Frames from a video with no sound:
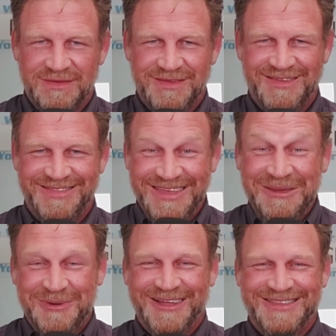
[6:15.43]
Think
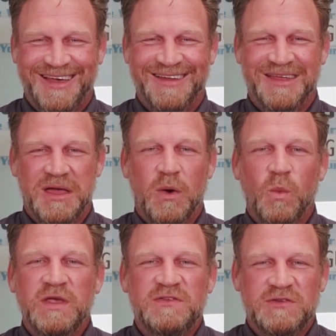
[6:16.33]
about that.
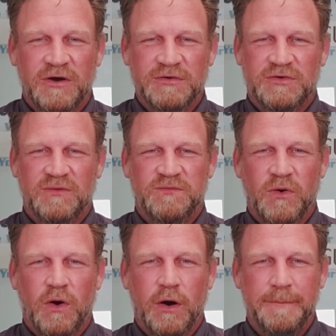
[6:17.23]
We search
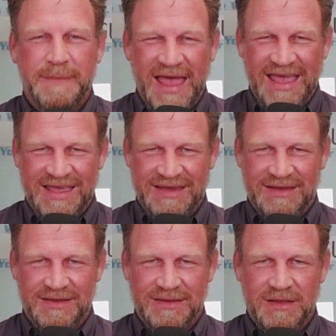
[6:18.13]
for our pain.
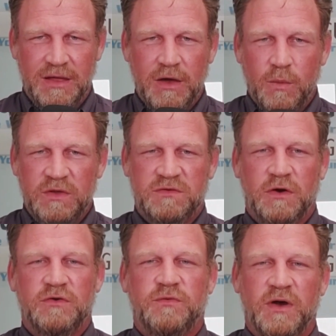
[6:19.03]
We
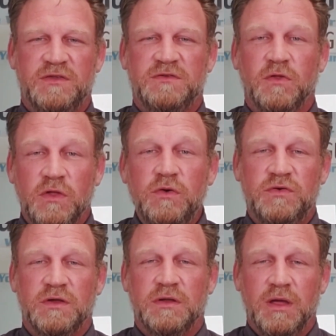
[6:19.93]
search for a
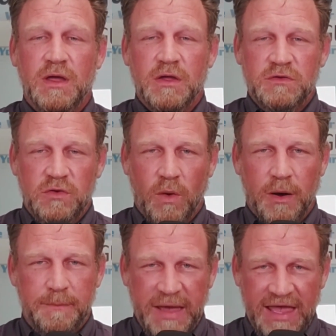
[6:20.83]
solution to our
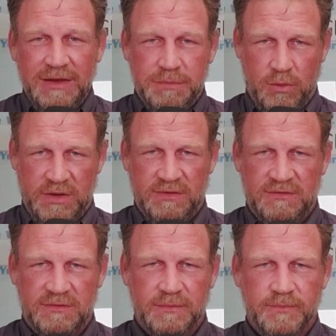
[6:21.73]
pain
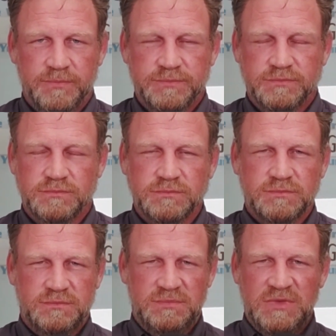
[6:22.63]
points.
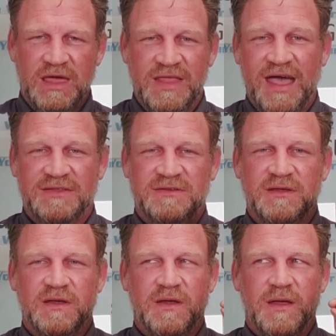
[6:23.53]
And that's
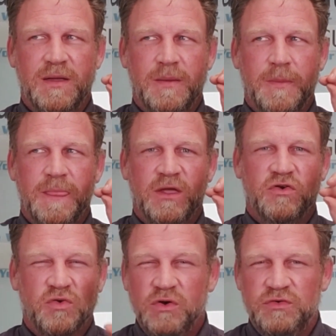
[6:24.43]

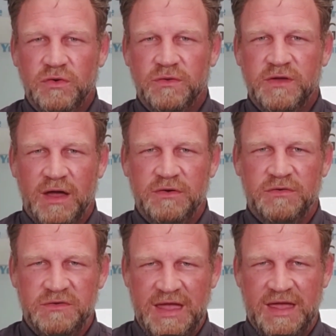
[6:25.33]
crucial to
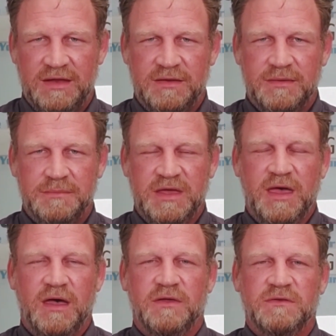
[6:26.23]
understand,
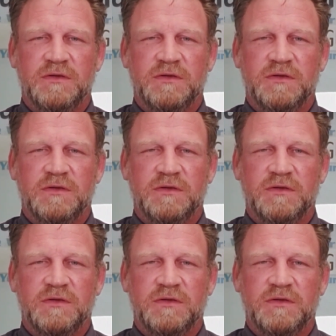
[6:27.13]
because